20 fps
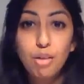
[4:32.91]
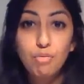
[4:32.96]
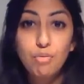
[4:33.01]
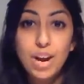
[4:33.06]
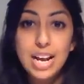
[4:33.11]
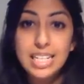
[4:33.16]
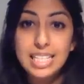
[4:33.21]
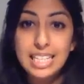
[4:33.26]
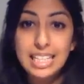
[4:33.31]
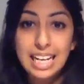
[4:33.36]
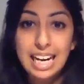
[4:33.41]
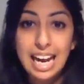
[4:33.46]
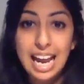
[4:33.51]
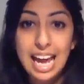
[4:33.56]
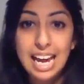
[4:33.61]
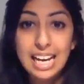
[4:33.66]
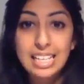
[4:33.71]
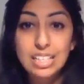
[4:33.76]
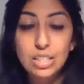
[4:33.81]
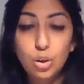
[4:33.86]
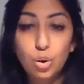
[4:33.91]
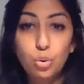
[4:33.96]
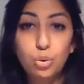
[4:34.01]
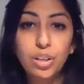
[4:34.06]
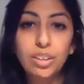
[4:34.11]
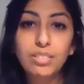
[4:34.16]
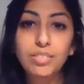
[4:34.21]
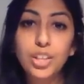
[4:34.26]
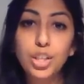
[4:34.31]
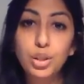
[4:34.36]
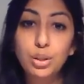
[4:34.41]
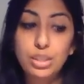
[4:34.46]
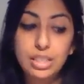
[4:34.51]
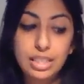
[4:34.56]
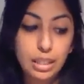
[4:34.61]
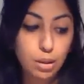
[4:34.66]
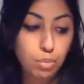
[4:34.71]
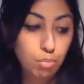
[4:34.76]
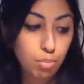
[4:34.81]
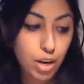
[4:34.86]
raising the legs, or even
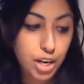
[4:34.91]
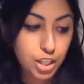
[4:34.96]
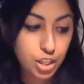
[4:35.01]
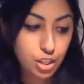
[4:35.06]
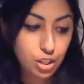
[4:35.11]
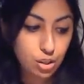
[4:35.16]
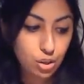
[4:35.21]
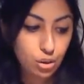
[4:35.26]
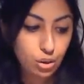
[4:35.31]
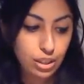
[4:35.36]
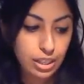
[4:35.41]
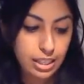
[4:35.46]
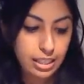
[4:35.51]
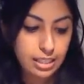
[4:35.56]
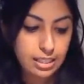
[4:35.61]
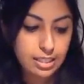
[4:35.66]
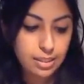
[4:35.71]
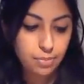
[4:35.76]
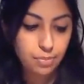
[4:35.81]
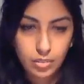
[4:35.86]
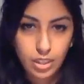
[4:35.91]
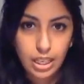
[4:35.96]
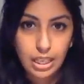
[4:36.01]
using compression stockings.